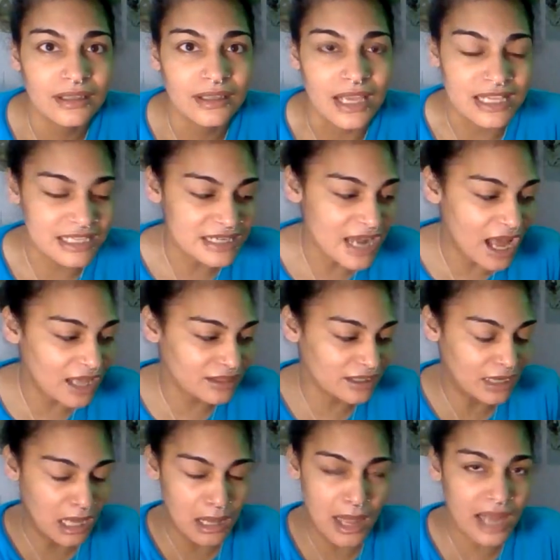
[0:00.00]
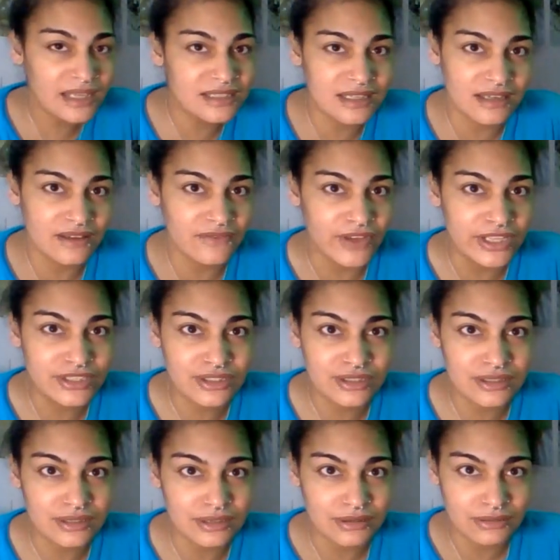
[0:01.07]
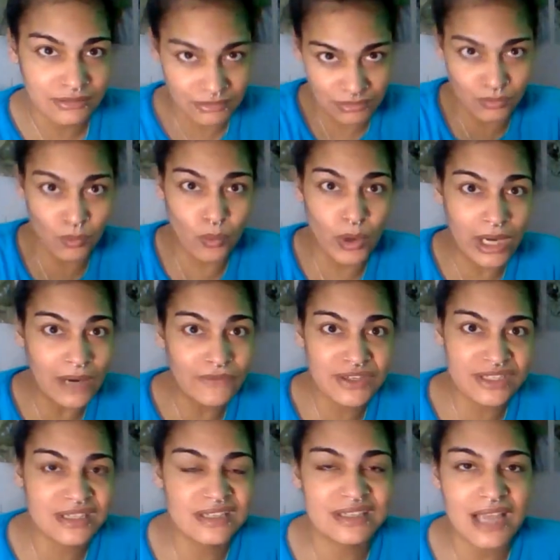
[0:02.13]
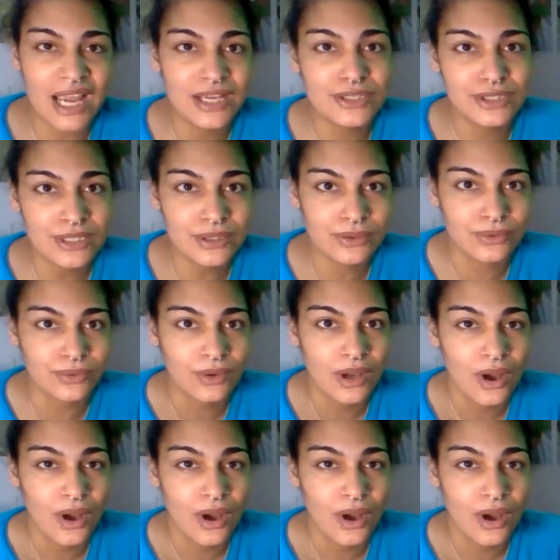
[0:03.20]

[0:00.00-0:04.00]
It's not the collective. It's whatever's inside you.